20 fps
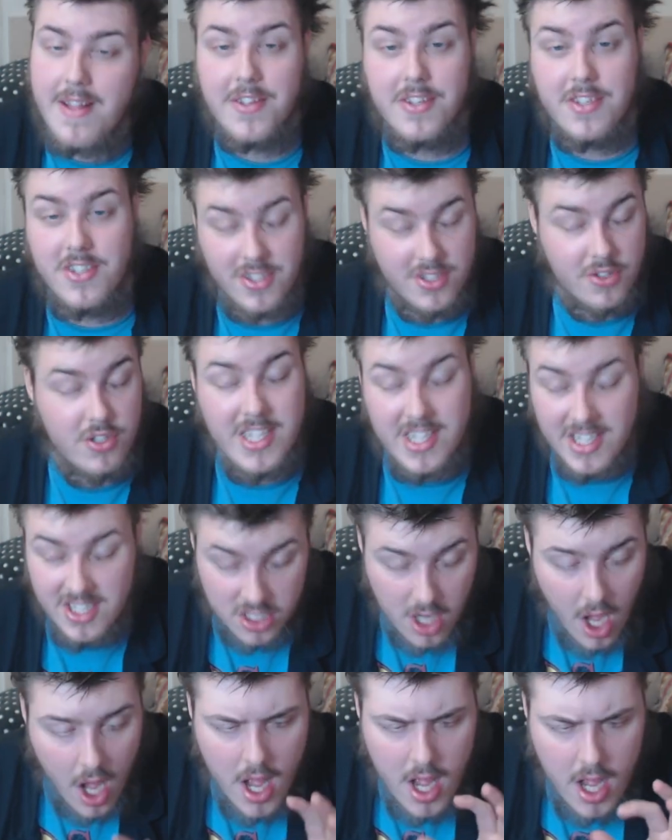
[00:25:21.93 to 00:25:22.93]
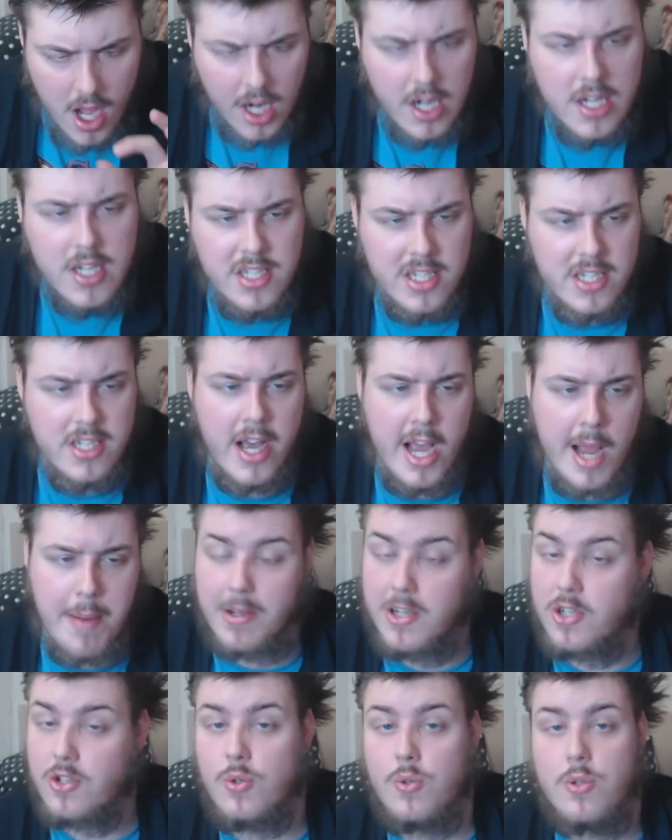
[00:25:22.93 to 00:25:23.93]
This is
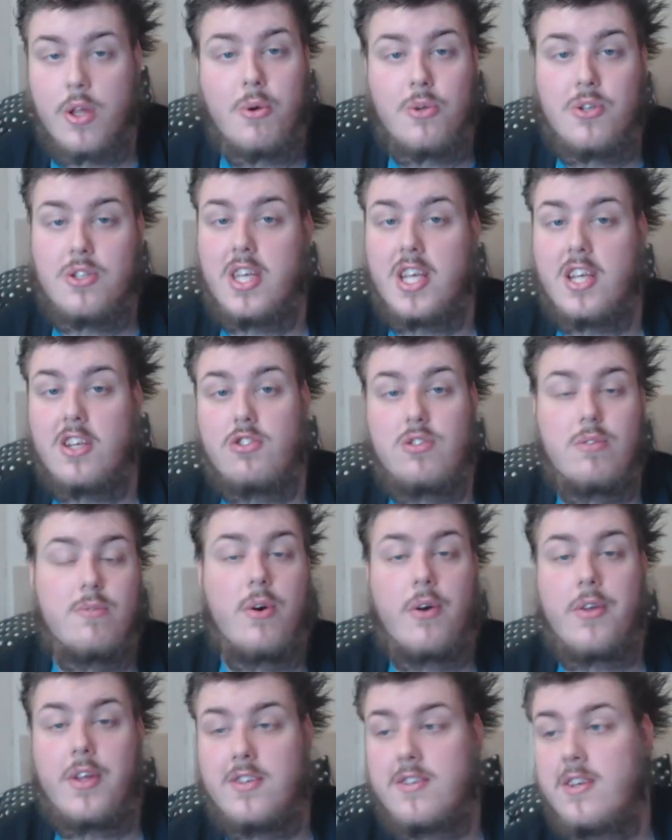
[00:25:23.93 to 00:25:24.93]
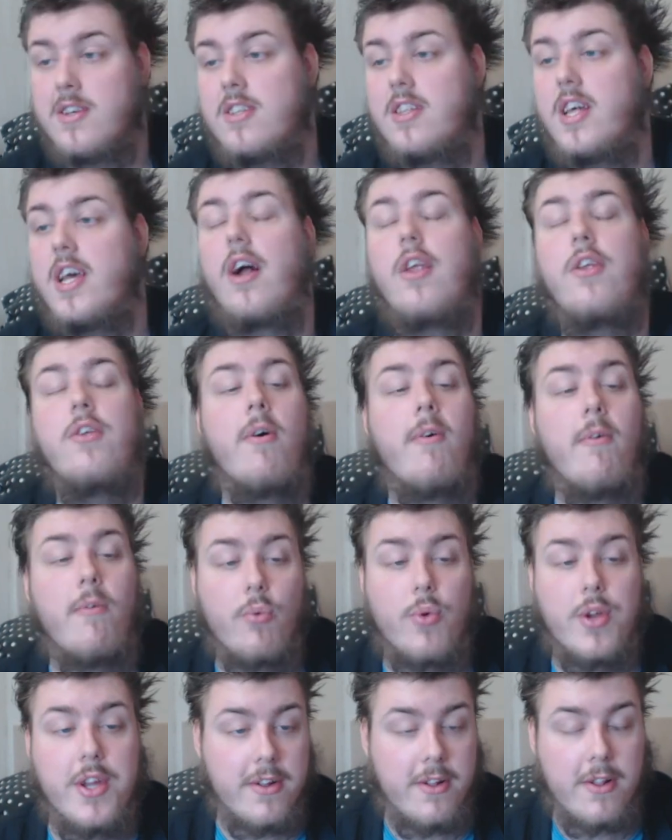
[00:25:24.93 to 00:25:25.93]
undeniably true. Those things do not exist. They are not
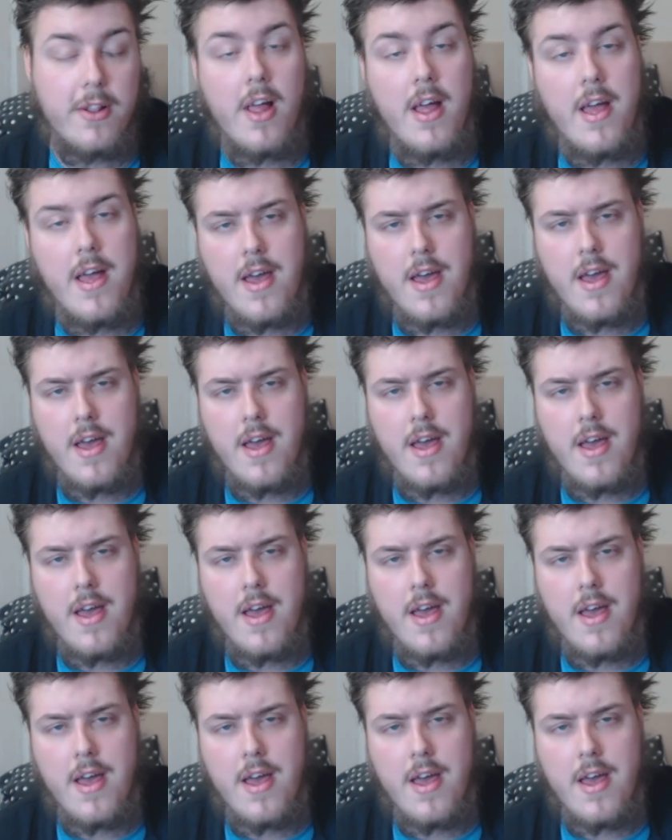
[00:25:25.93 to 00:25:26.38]
real.